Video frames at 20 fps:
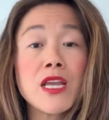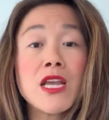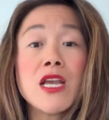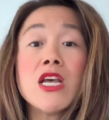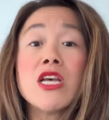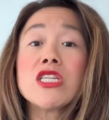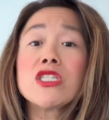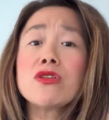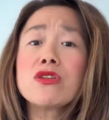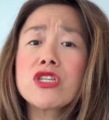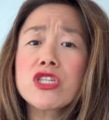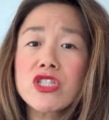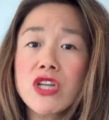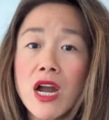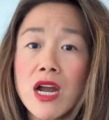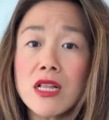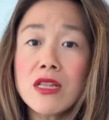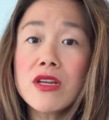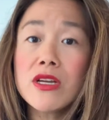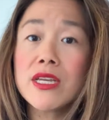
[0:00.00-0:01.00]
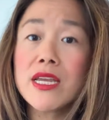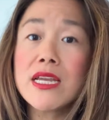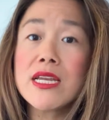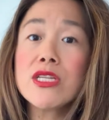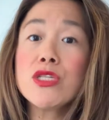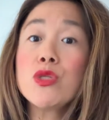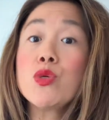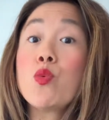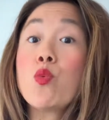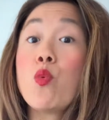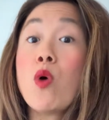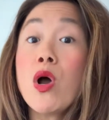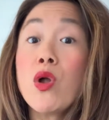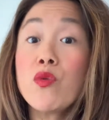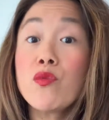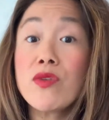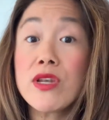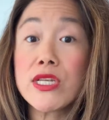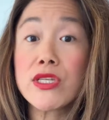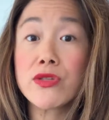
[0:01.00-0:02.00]
So start looking into what
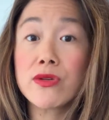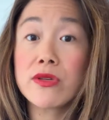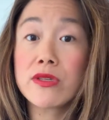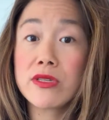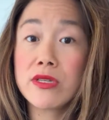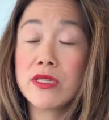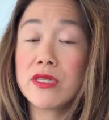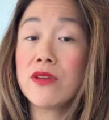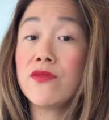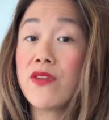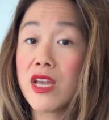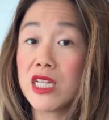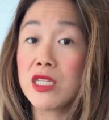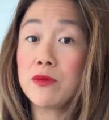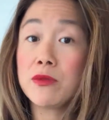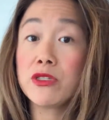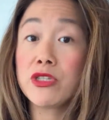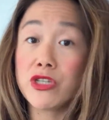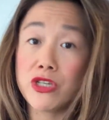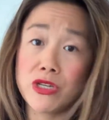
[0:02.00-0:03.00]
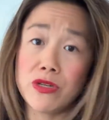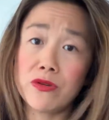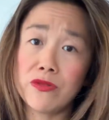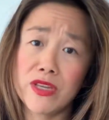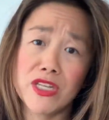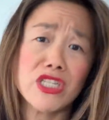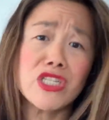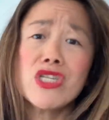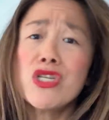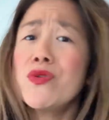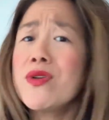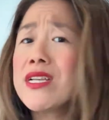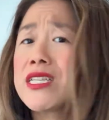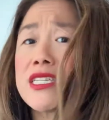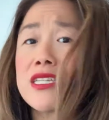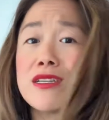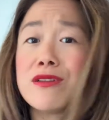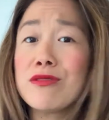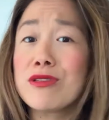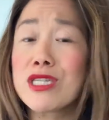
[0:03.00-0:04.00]
resources are available to you. There's no
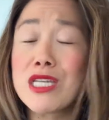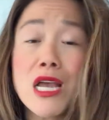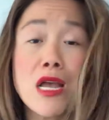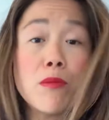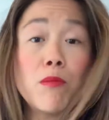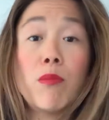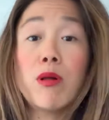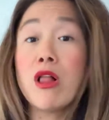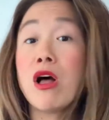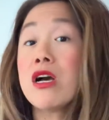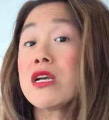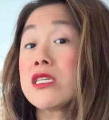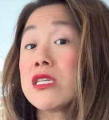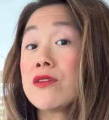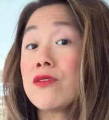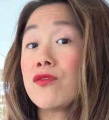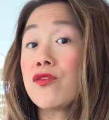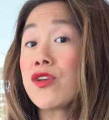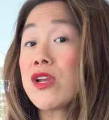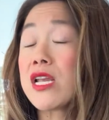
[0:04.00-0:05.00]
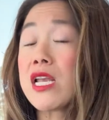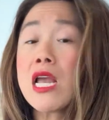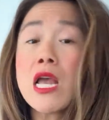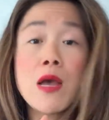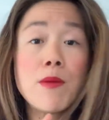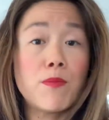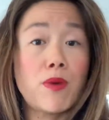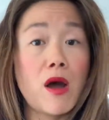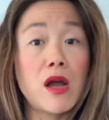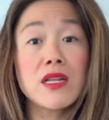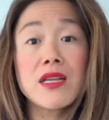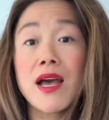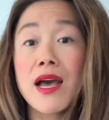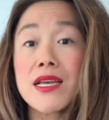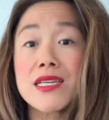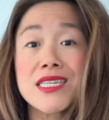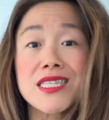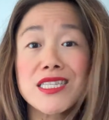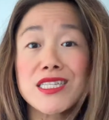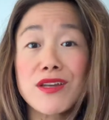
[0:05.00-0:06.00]
excuse. Blogs are free,
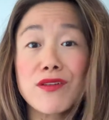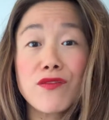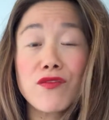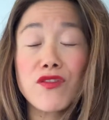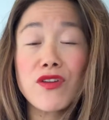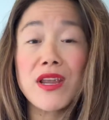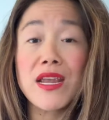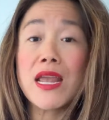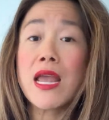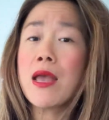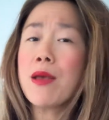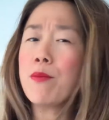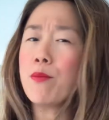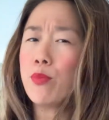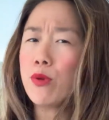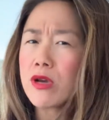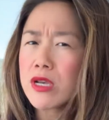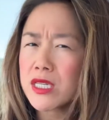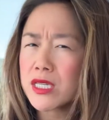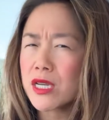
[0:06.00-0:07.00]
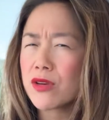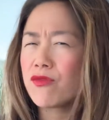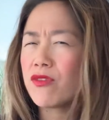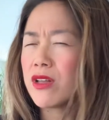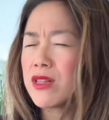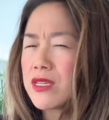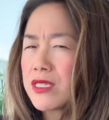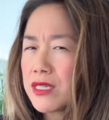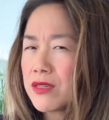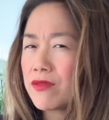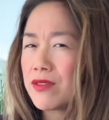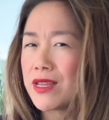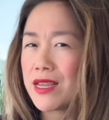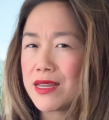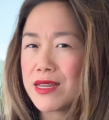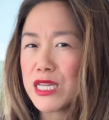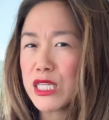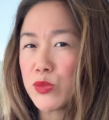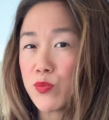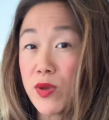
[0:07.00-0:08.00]
podcasts are free, books are relatively
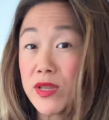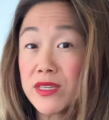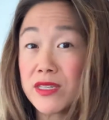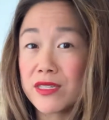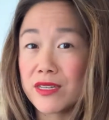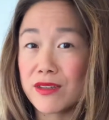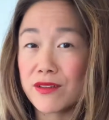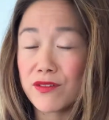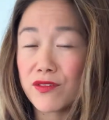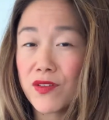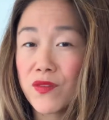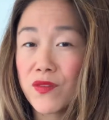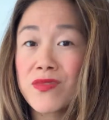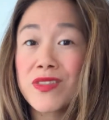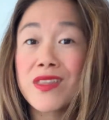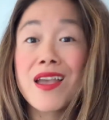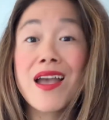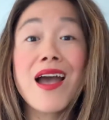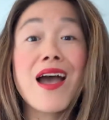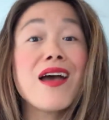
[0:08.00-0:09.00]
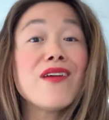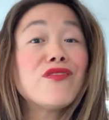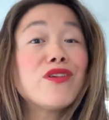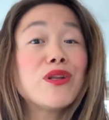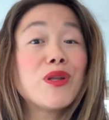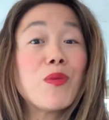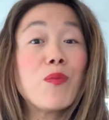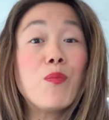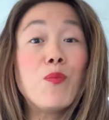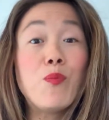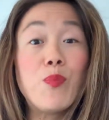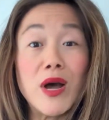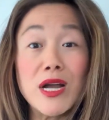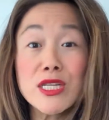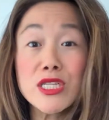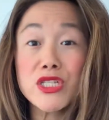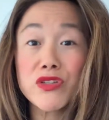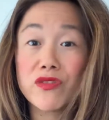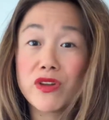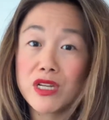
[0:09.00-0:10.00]
inexpensive. I've got a
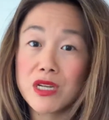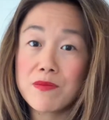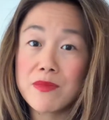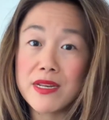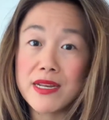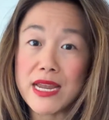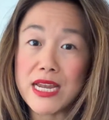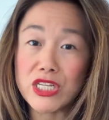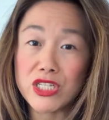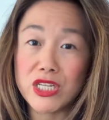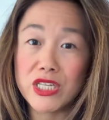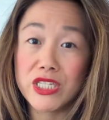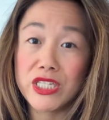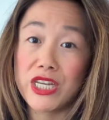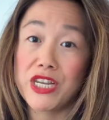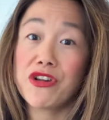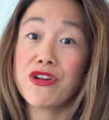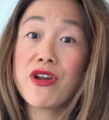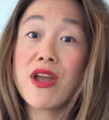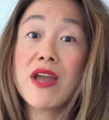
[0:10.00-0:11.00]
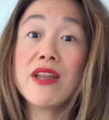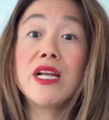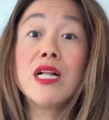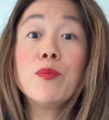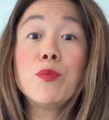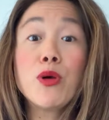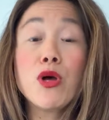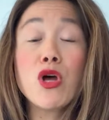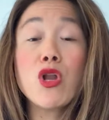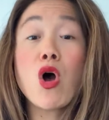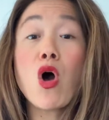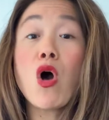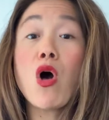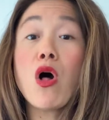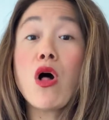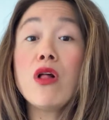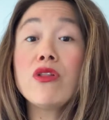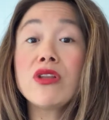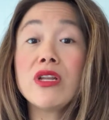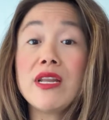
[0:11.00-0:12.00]
bunch of recommendations here and I'll put
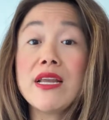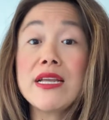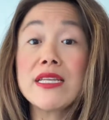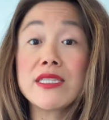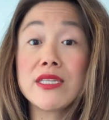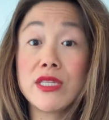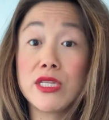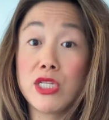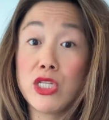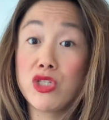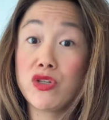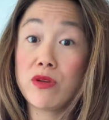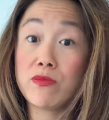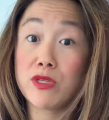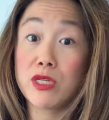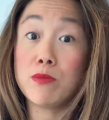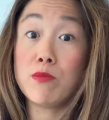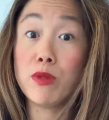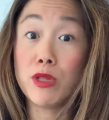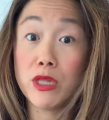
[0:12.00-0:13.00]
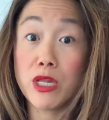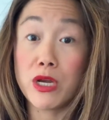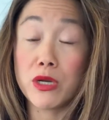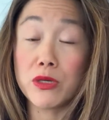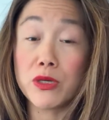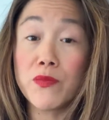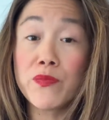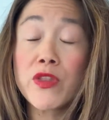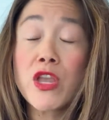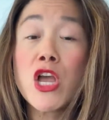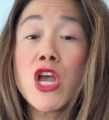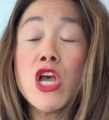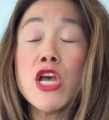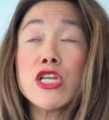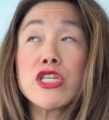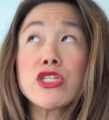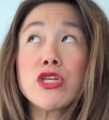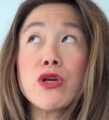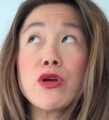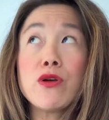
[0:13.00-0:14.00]
all the links in the description below.
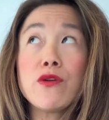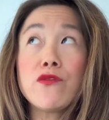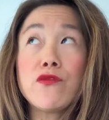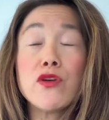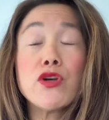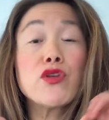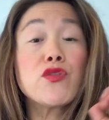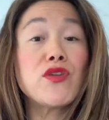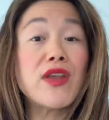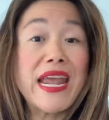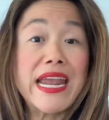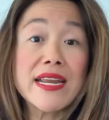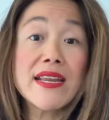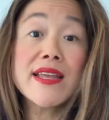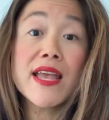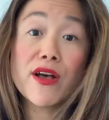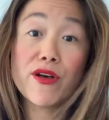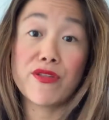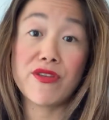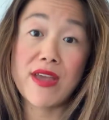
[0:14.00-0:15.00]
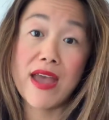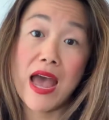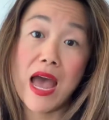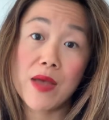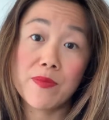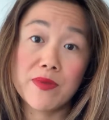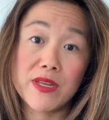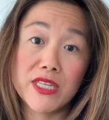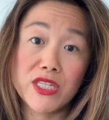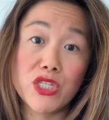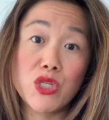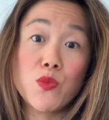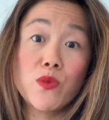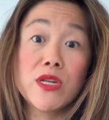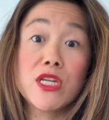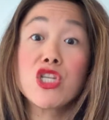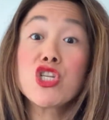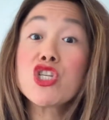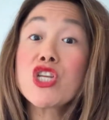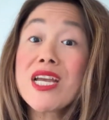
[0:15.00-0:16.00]
So for creating healthy habits, you
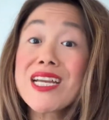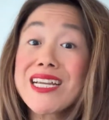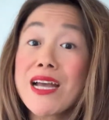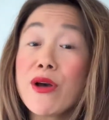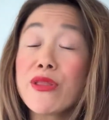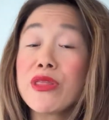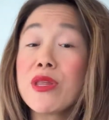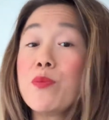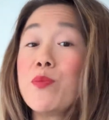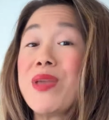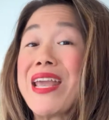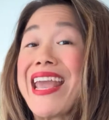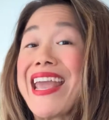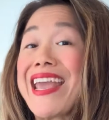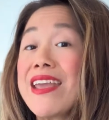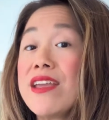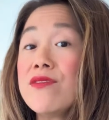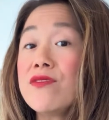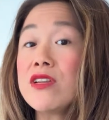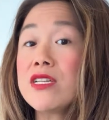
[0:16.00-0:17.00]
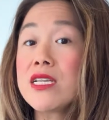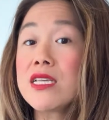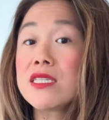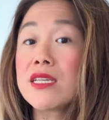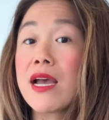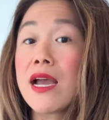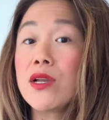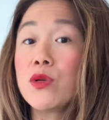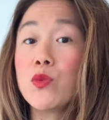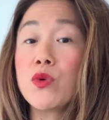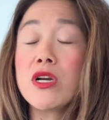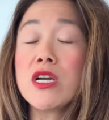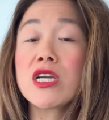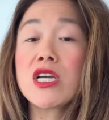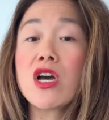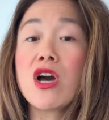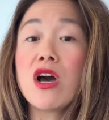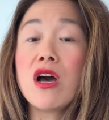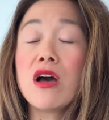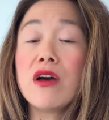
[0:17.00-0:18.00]
want to check out the behavior design work
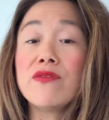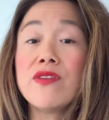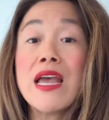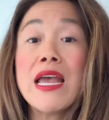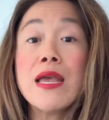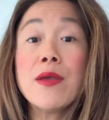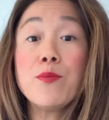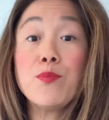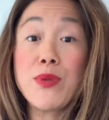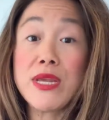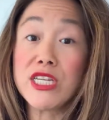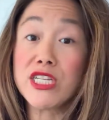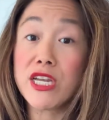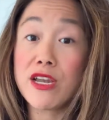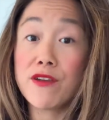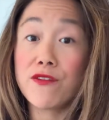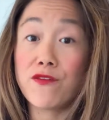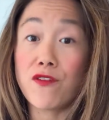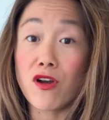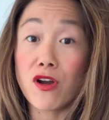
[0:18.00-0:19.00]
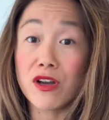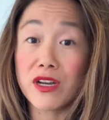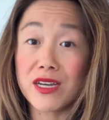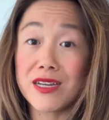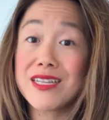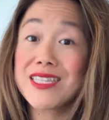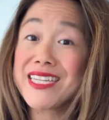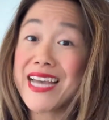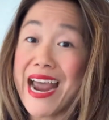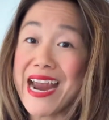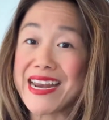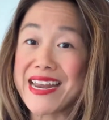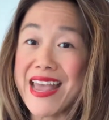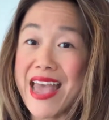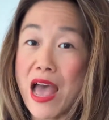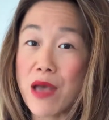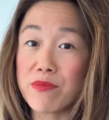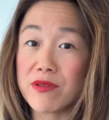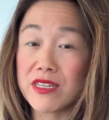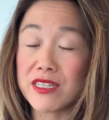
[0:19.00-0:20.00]
of BJ Fogg, Tiny
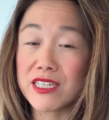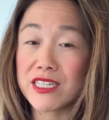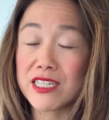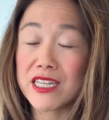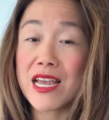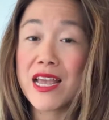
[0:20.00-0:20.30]
Habits,